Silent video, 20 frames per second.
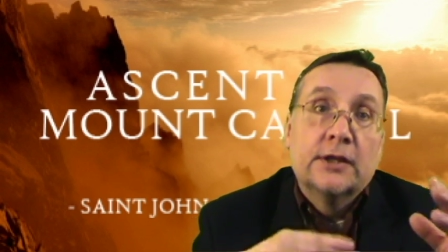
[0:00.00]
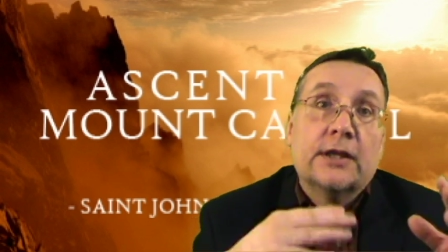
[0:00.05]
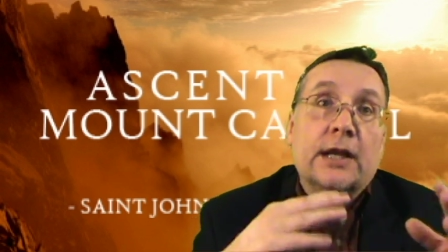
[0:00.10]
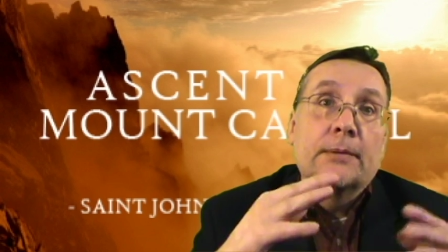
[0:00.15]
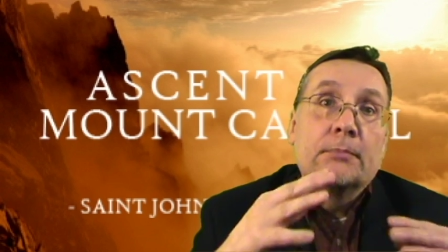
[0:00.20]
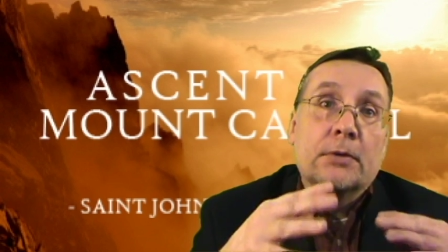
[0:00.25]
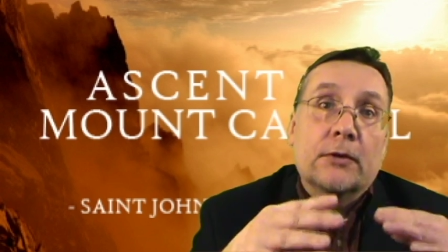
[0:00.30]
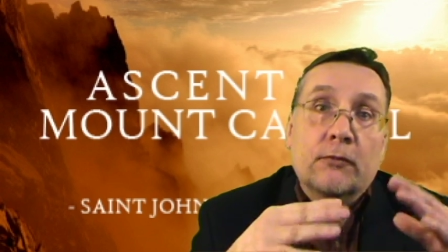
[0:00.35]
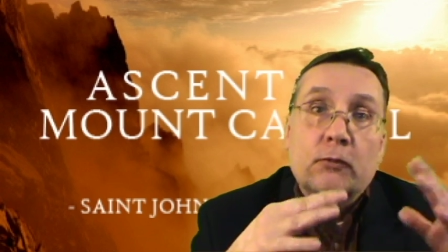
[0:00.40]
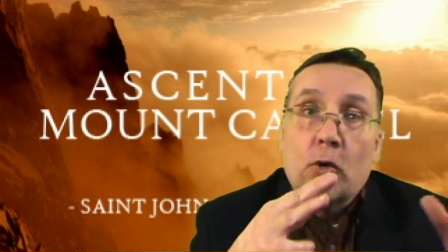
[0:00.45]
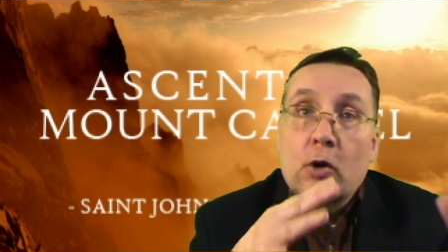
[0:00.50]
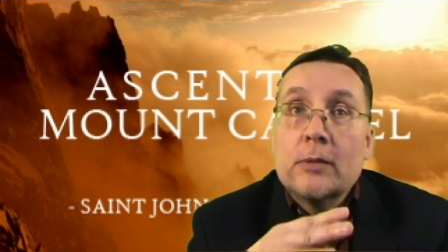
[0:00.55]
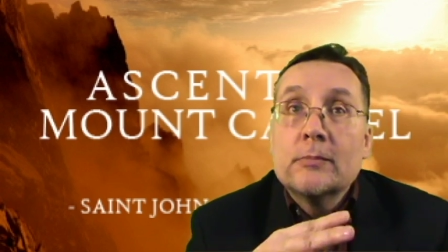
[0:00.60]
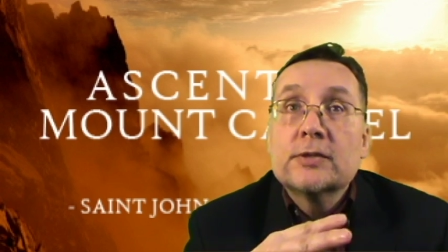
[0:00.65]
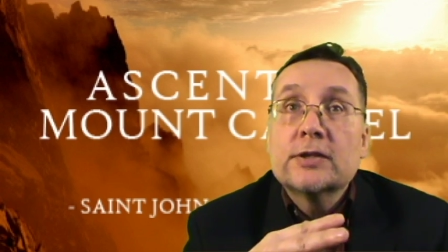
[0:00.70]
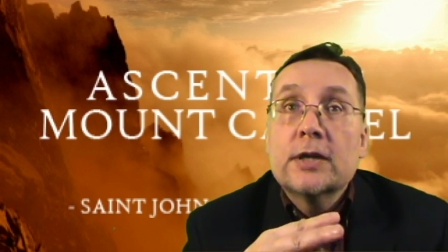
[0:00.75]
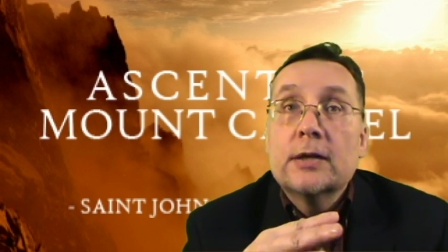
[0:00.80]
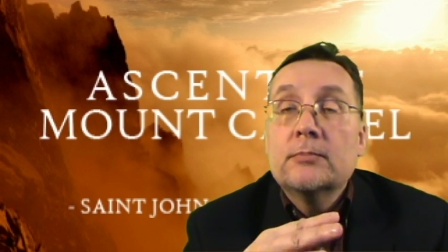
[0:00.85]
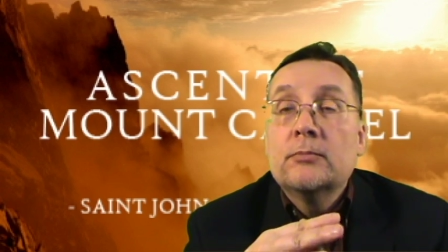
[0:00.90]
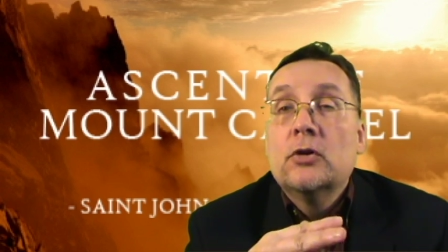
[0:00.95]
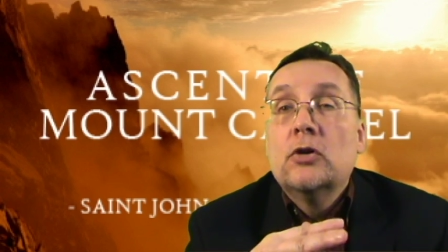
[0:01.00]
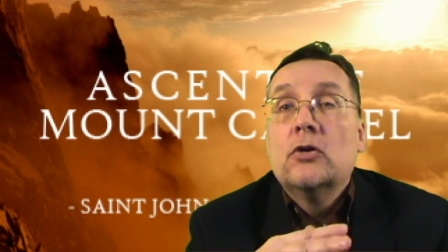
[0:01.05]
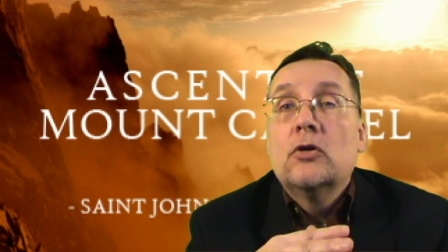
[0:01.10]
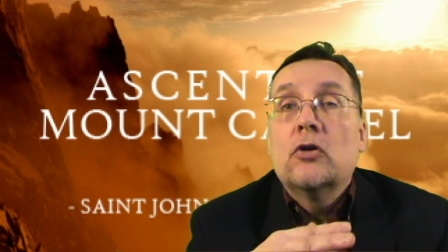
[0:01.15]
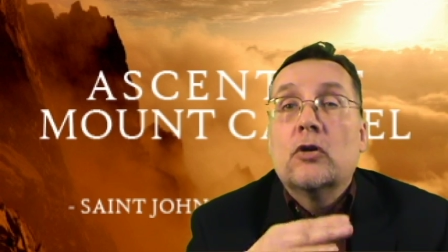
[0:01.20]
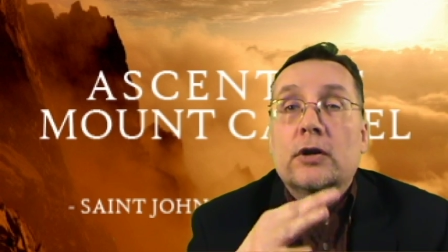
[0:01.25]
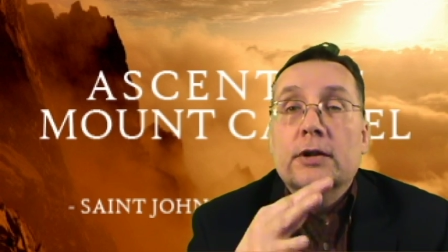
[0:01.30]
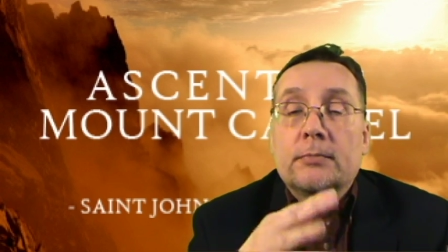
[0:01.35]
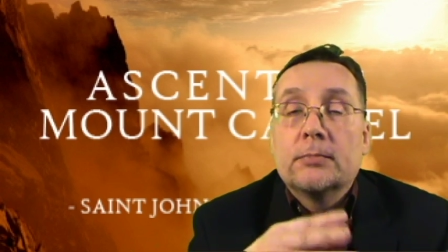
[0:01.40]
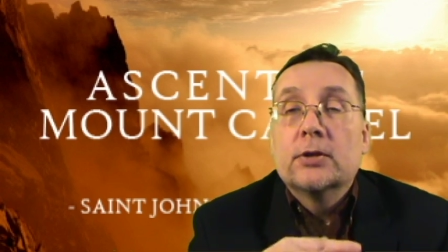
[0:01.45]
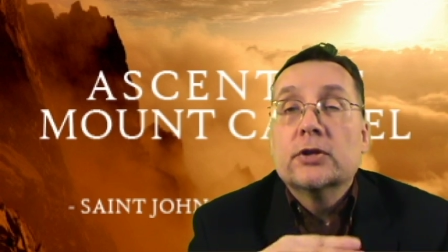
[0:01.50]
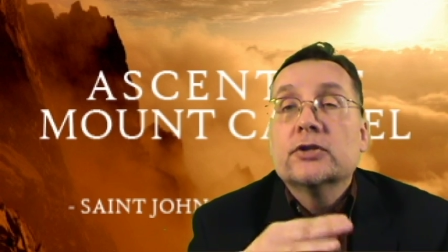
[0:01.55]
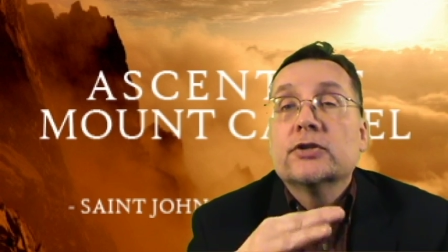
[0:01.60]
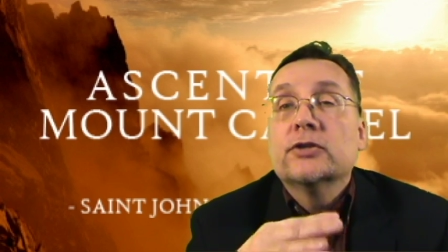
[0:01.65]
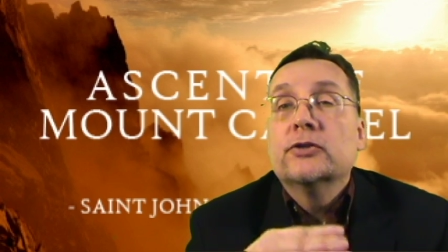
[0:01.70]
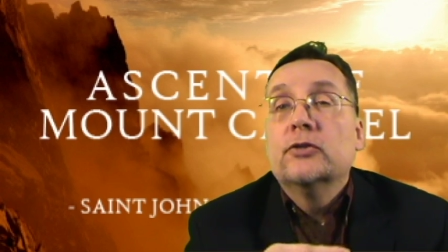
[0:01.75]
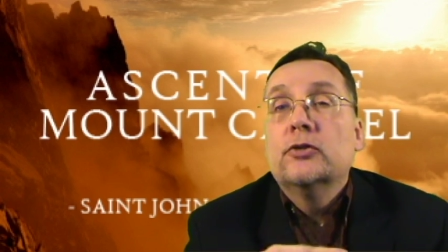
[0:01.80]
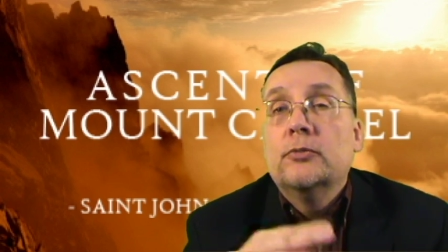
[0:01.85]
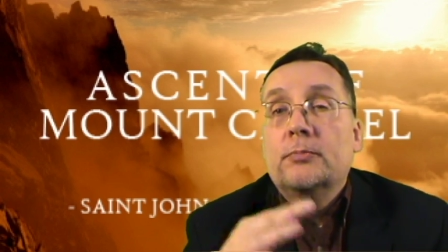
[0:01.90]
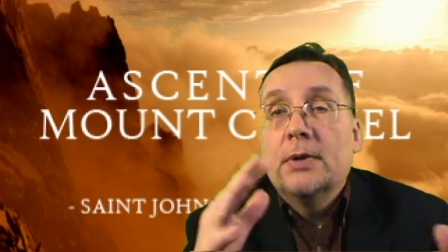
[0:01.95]
that performs them or the
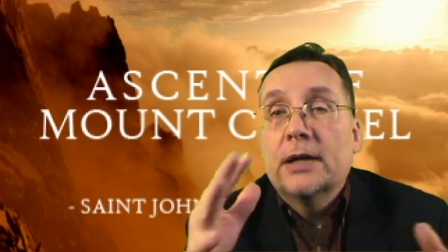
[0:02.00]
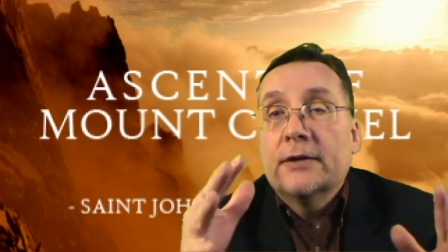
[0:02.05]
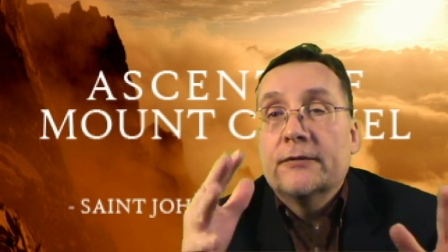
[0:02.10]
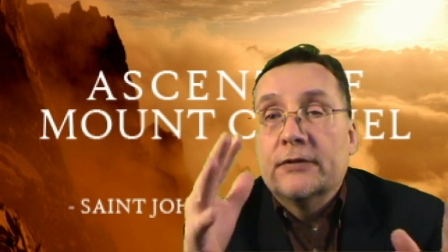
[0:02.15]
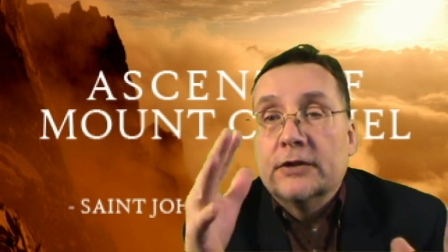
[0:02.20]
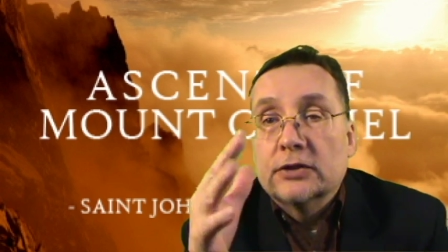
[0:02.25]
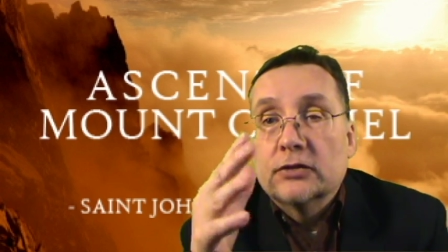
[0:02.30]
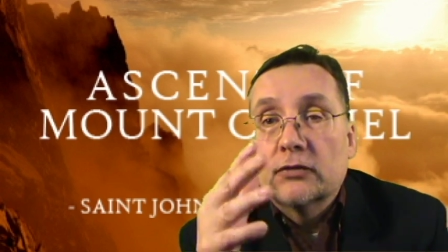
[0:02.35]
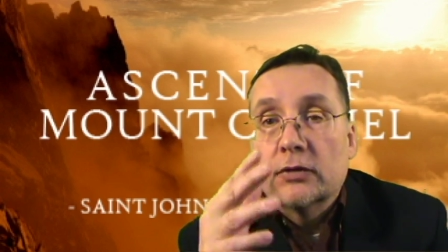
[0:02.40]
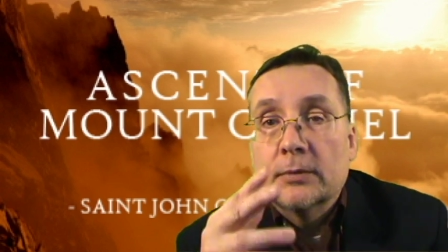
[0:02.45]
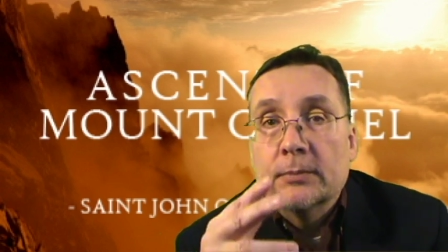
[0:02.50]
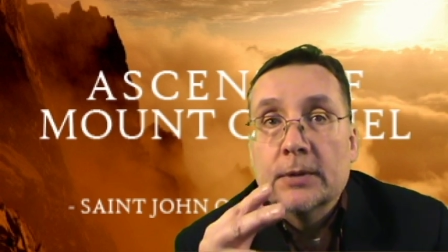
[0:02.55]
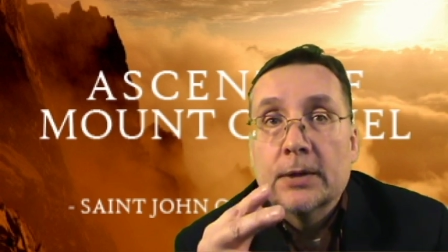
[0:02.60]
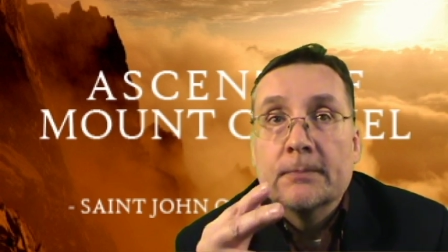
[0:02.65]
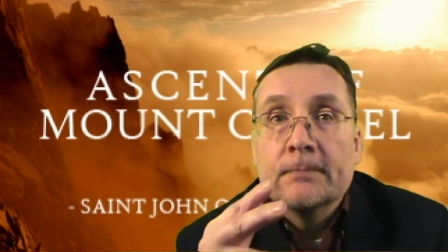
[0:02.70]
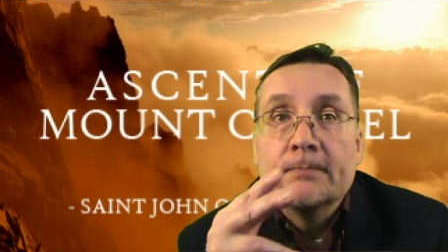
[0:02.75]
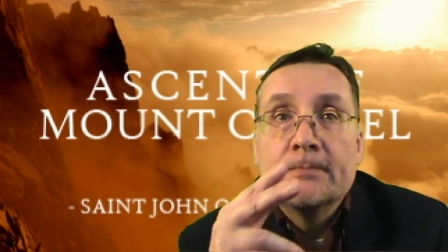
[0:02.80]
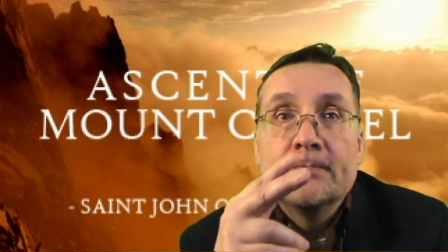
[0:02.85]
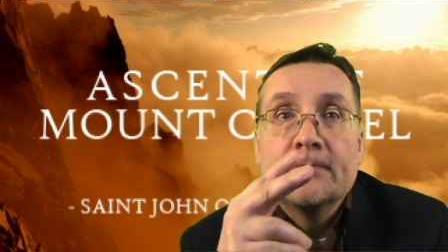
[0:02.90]
person who benefits from them.